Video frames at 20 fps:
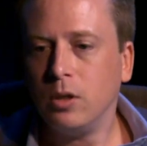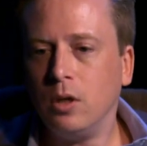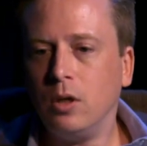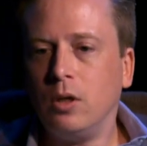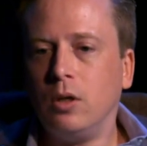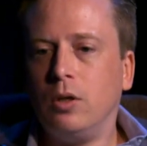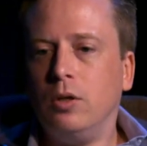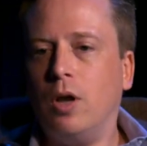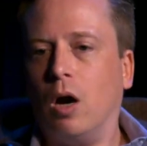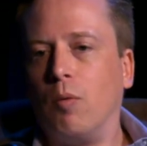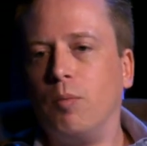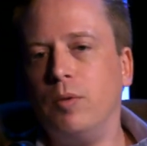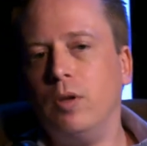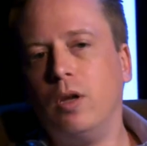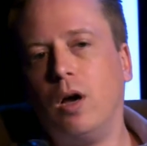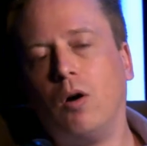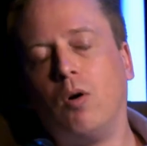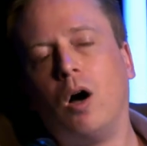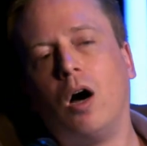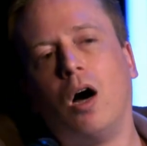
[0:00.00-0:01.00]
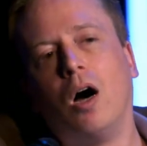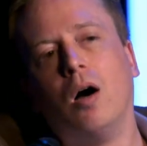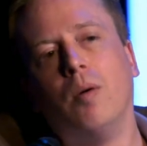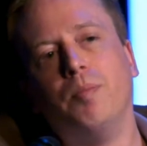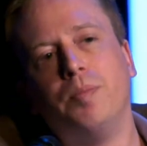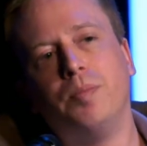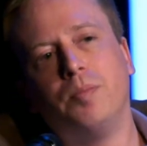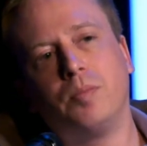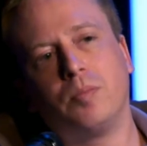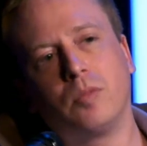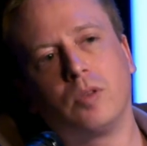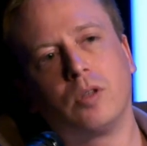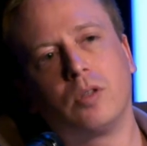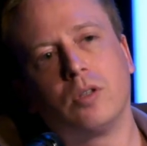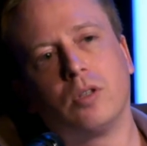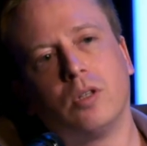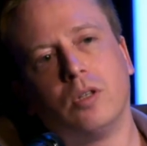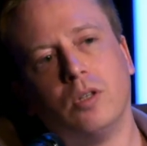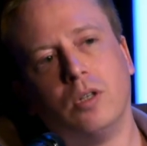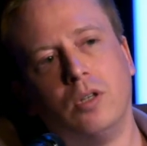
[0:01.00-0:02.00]
No.
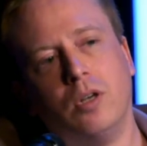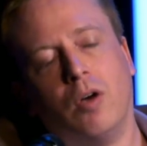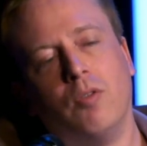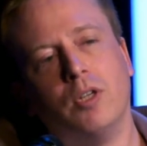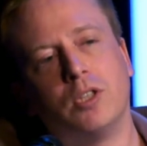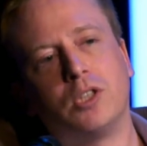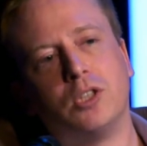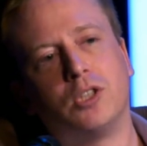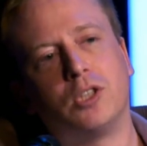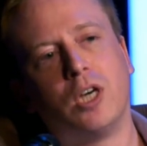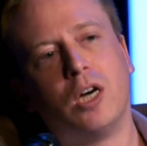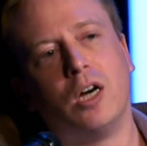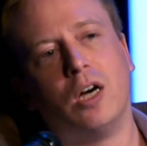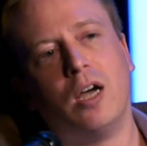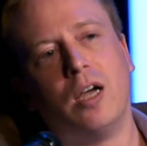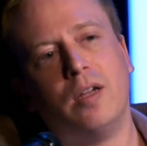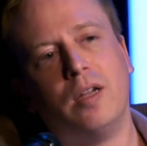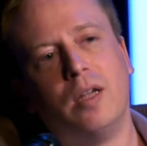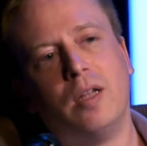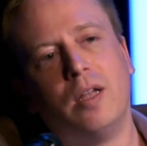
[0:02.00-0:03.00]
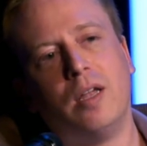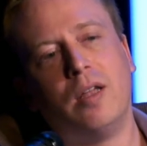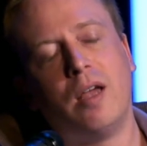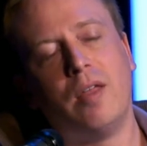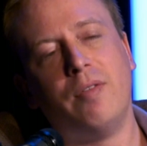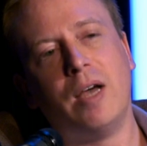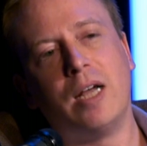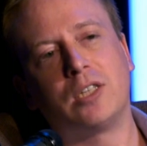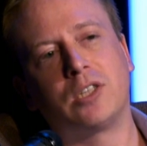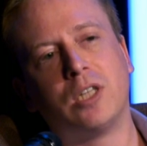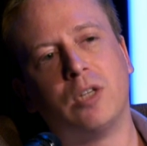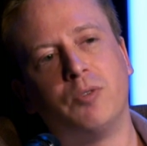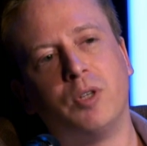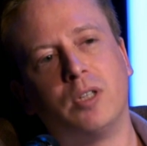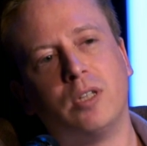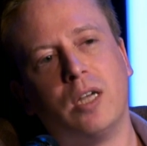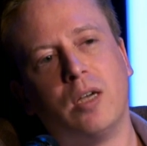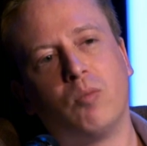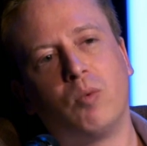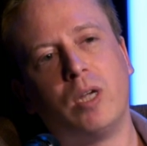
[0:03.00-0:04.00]
This is that's something
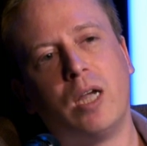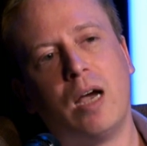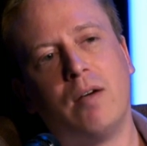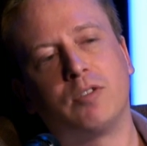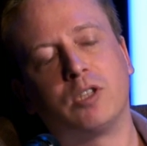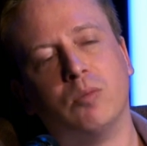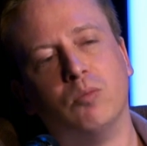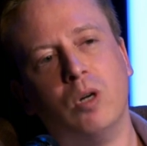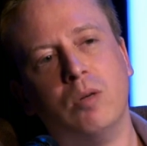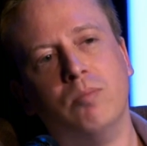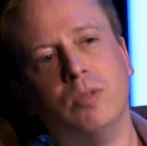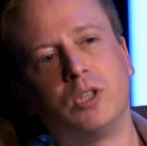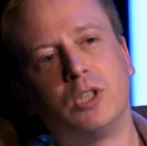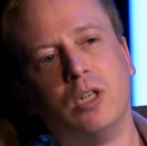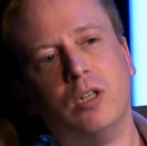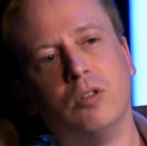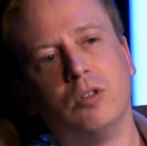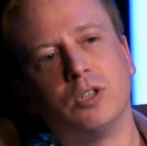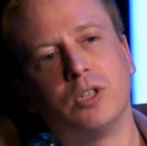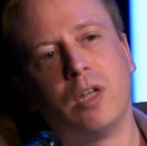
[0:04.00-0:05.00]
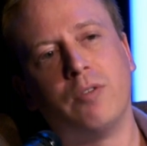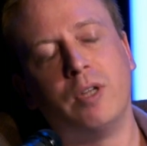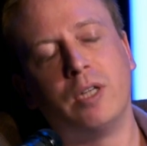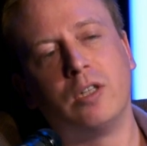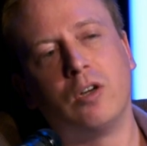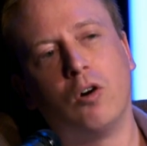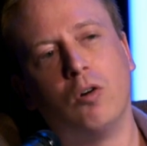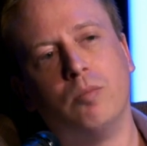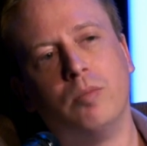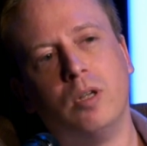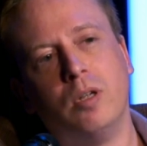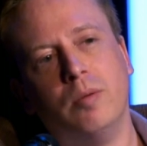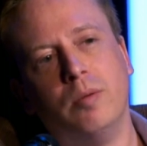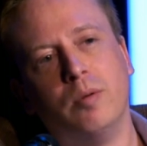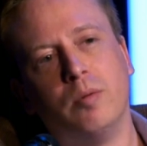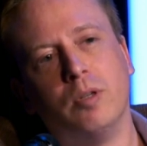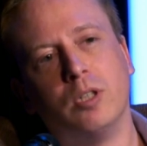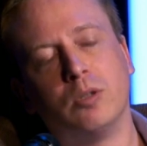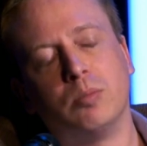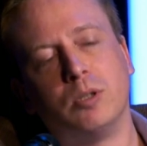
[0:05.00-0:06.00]
that we have some written materials I think go up
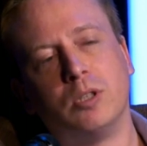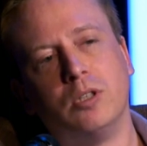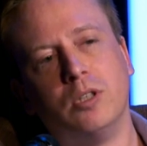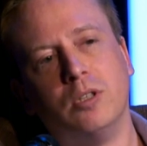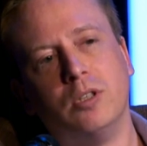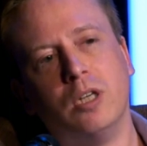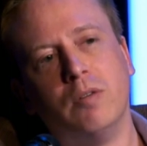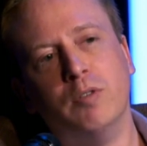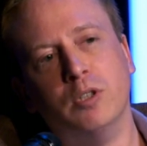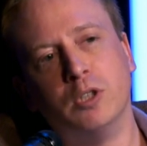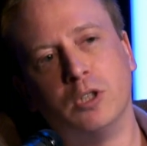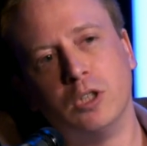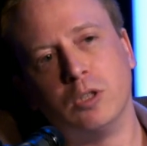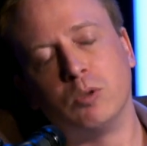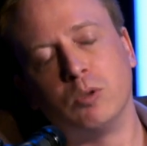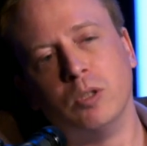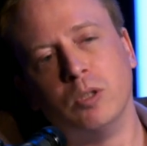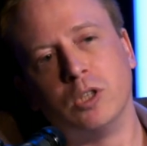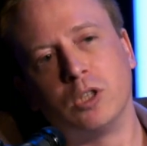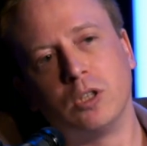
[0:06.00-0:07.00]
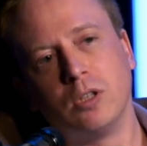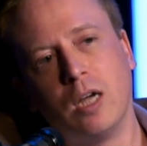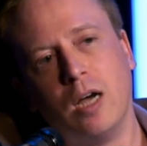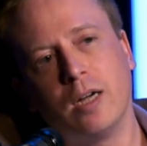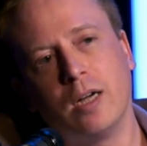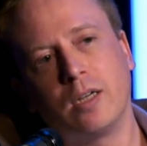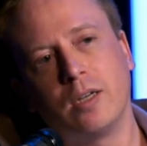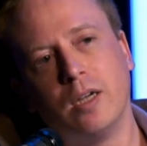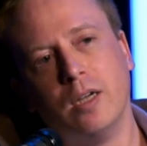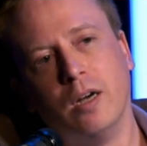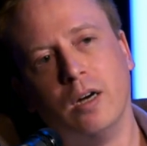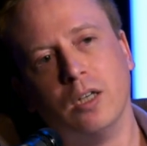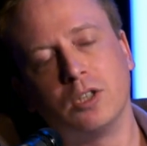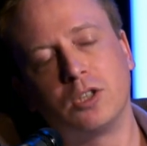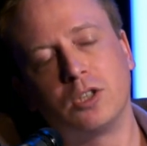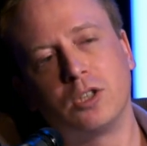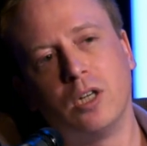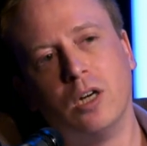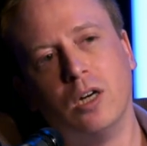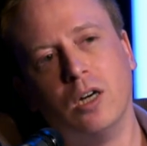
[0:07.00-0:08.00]
in the differences between Slack and
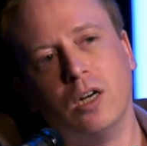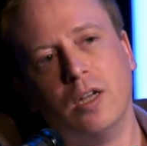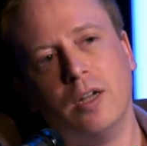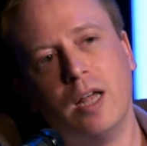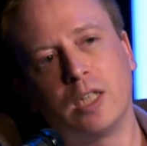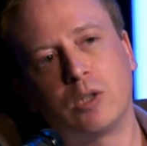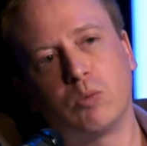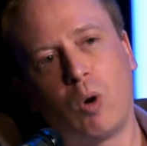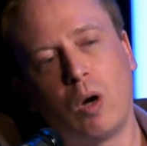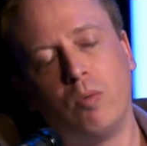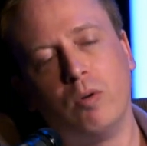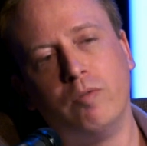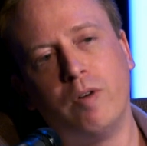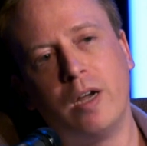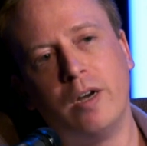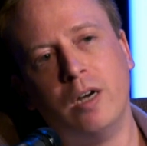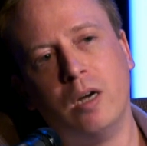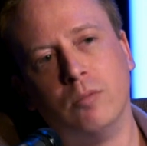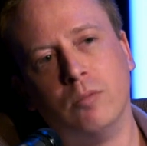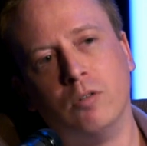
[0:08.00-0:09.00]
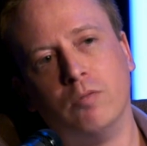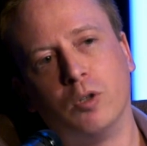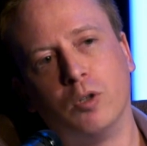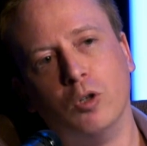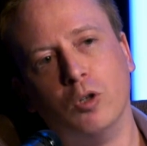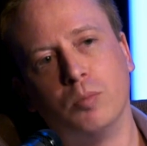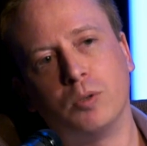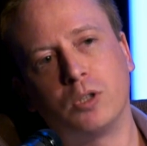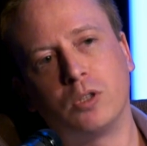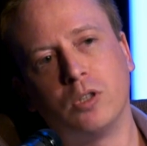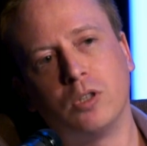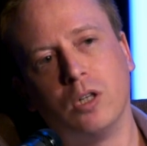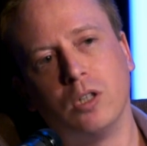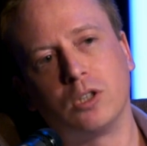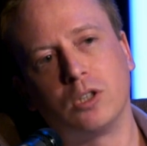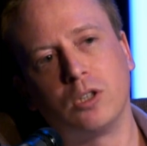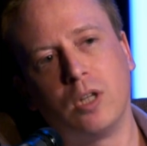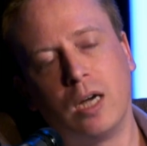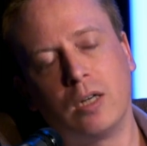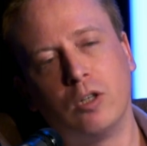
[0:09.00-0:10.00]
us. And that's why we've had a number of groups,
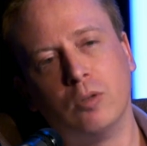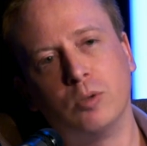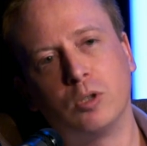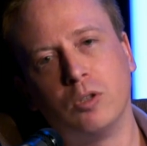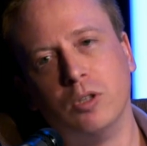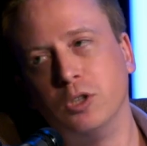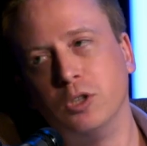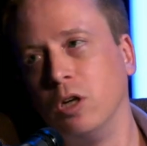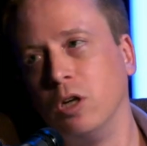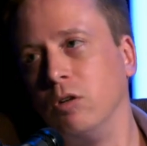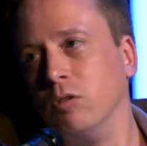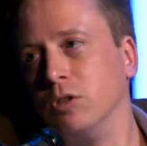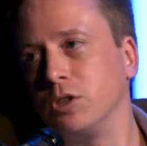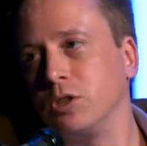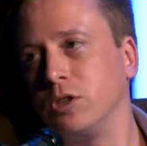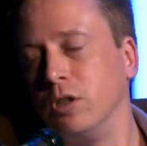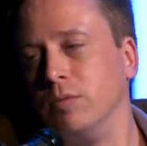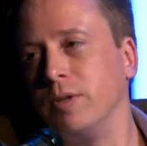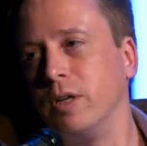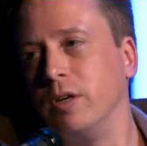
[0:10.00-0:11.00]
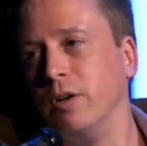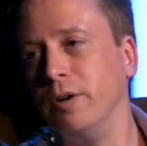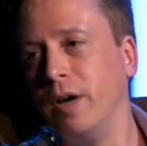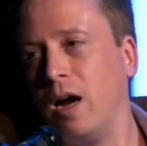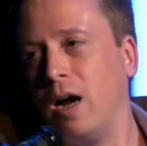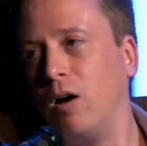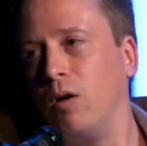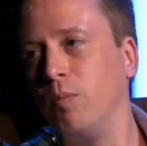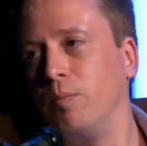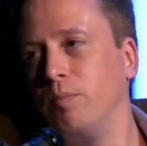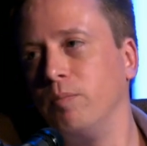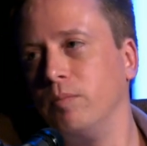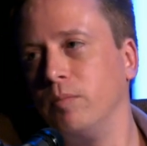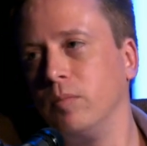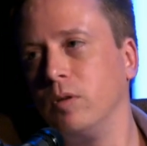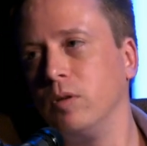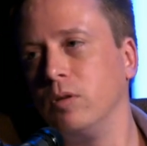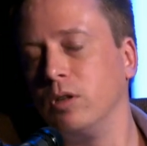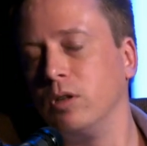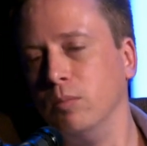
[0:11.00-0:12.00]
Slack groups including journalists that are now
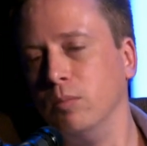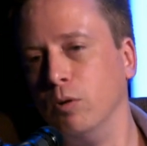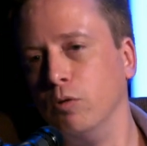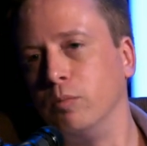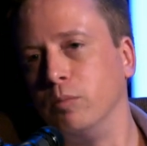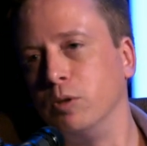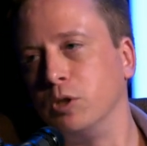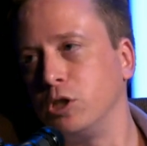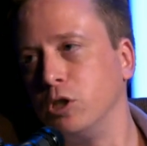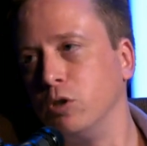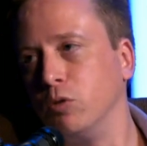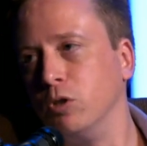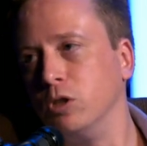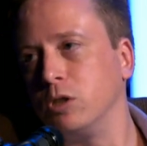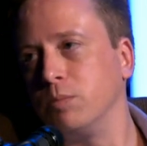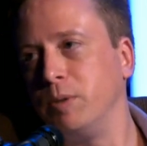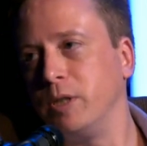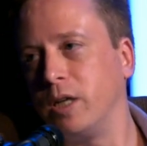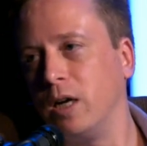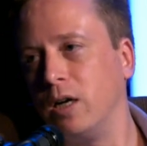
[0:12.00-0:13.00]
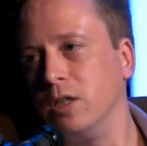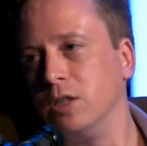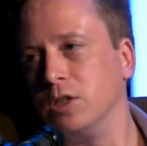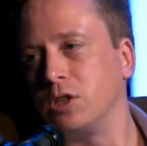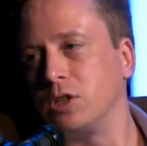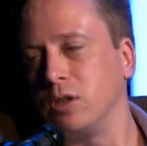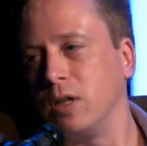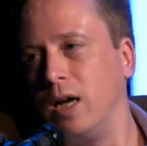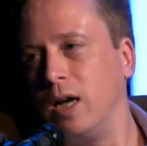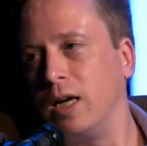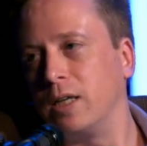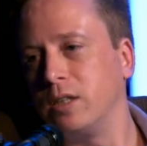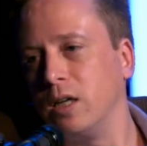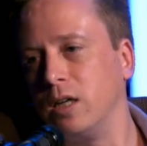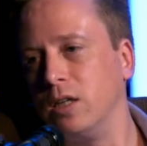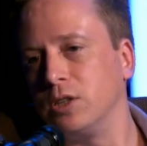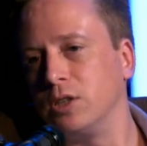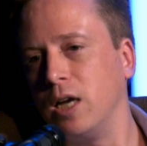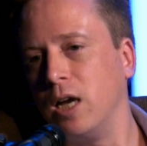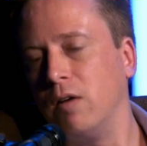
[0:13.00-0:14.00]
going to move to Pursuance, because Slack
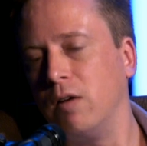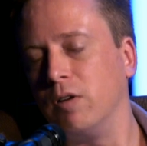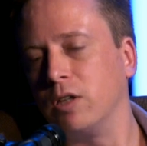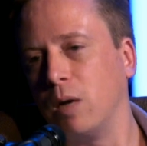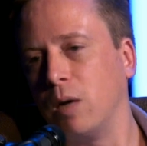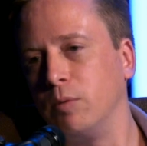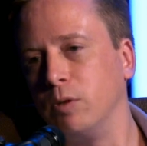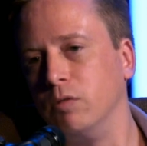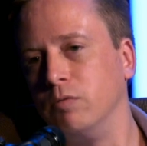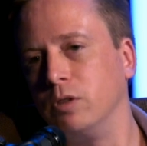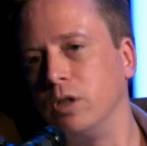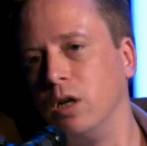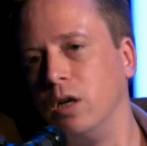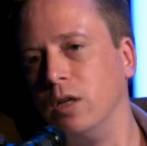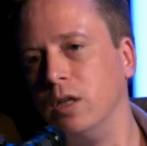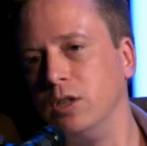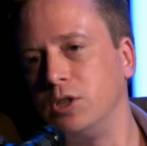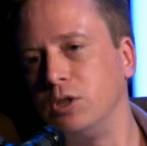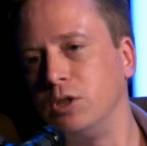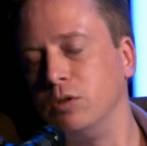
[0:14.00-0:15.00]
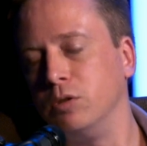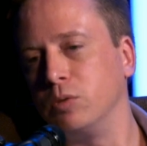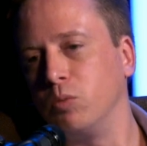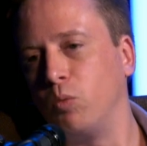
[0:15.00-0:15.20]
does have a couple of issues.